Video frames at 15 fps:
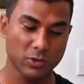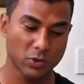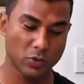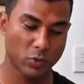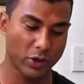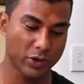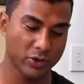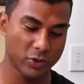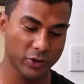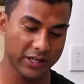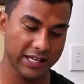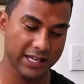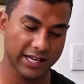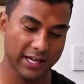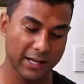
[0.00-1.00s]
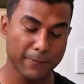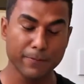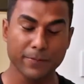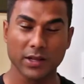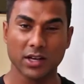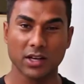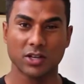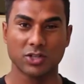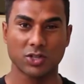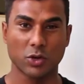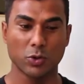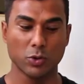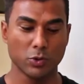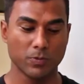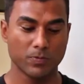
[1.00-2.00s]
You won't do any harm
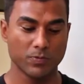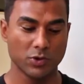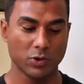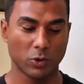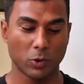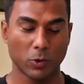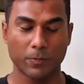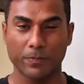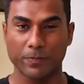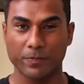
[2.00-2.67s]
to your